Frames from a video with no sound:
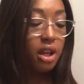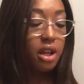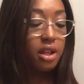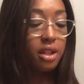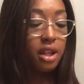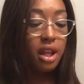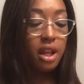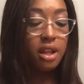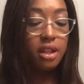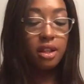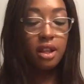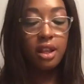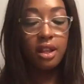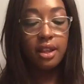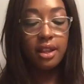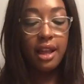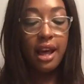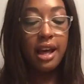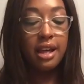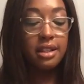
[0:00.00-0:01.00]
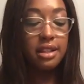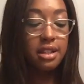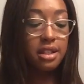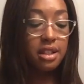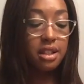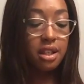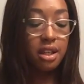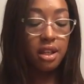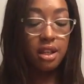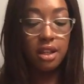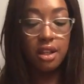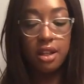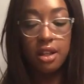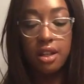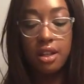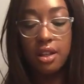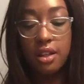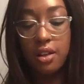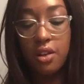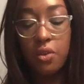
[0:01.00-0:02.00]
And then the last
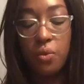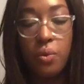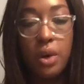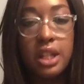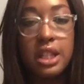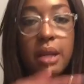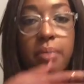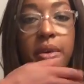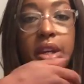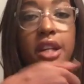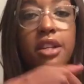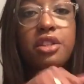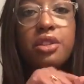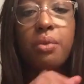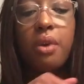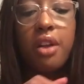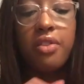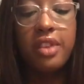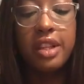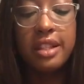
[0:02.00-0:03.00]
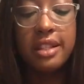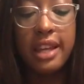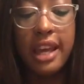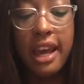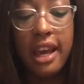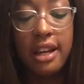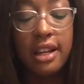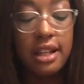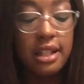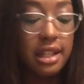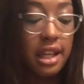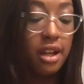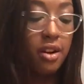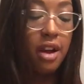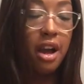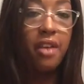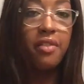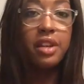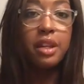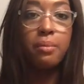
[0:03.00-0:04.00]
ones I'm going to do on this hand because I
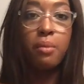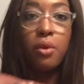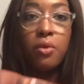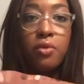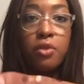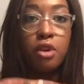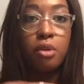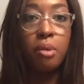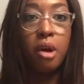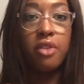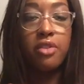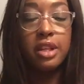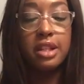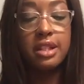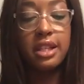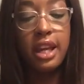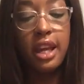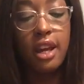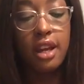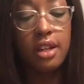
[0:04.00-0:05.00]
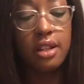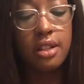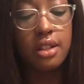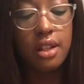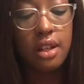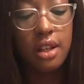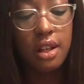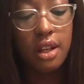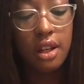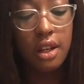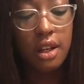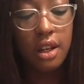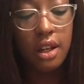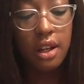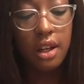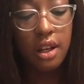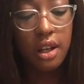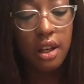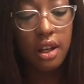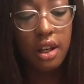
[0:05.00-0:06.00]
don't have any more room on this hand.
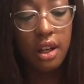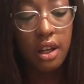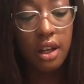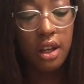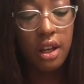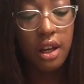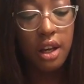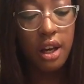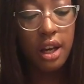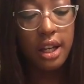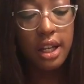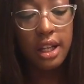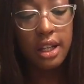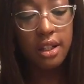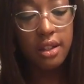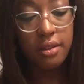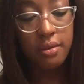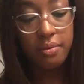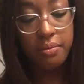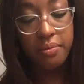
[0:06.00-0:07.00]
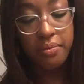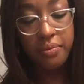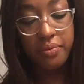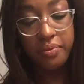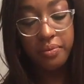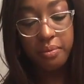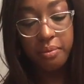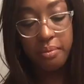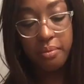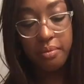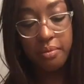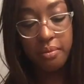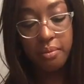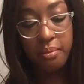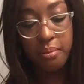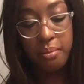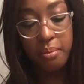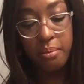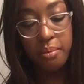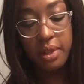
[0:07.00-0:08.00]
I didn't
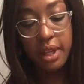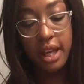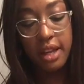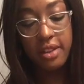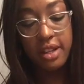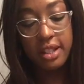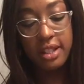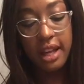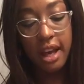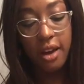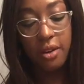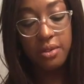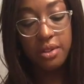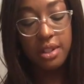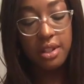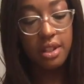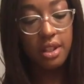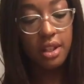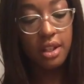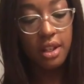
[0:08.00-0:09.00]
plan this out.